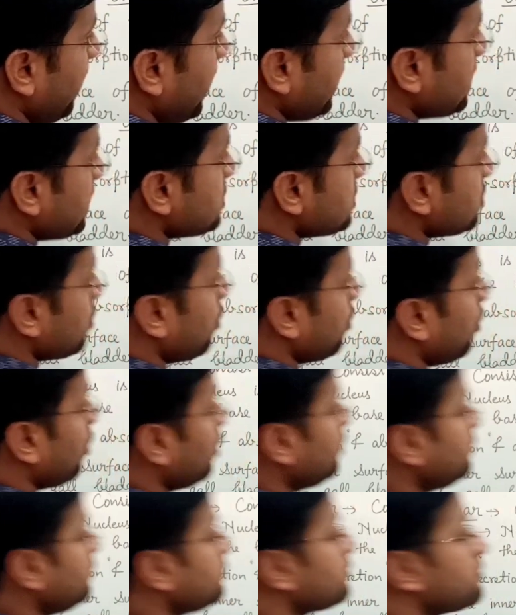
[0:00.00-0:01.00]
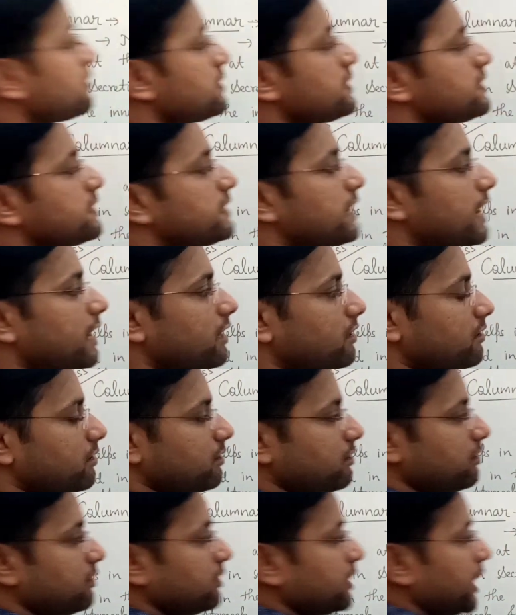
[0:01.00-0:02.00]
base of cell
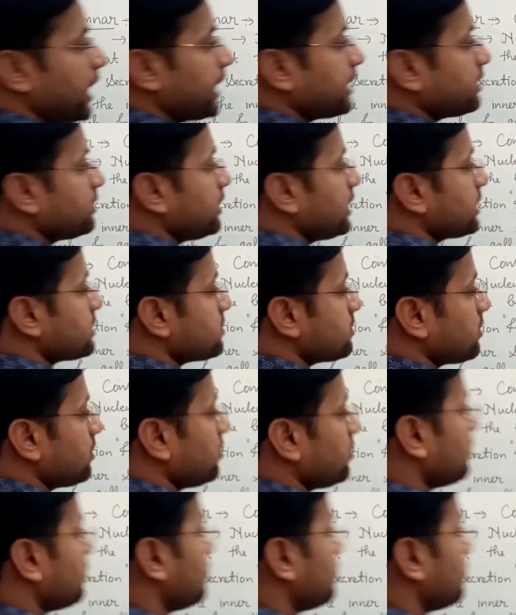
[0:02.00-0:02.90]
like this.